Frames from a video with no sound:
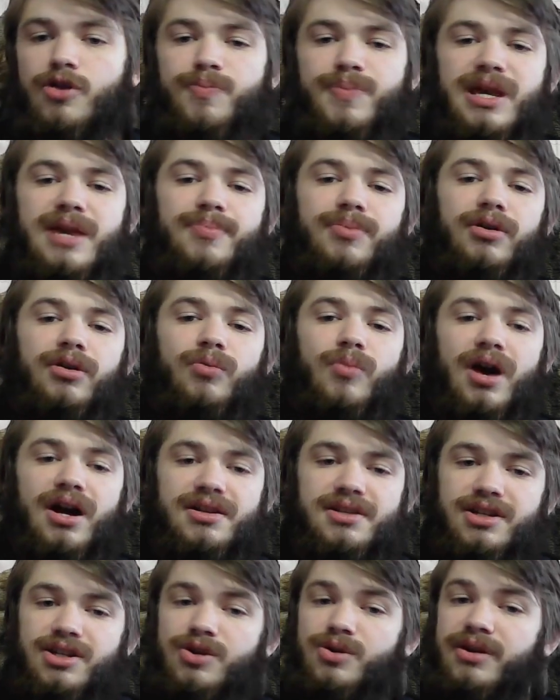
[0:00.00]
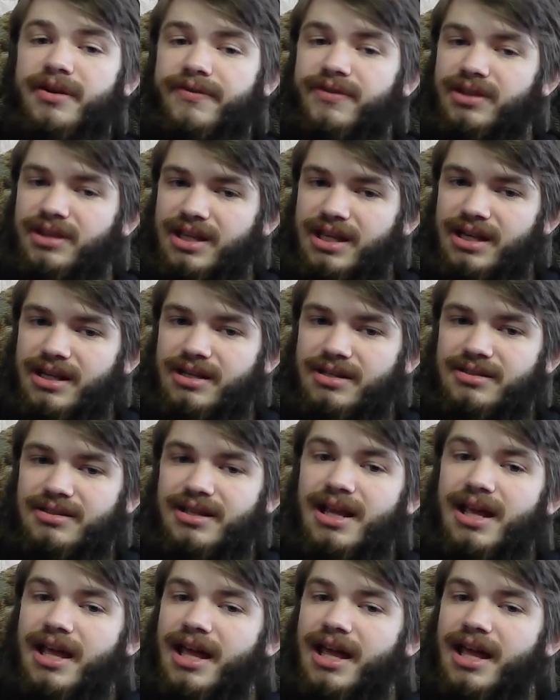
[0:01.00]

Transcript: people want two different things,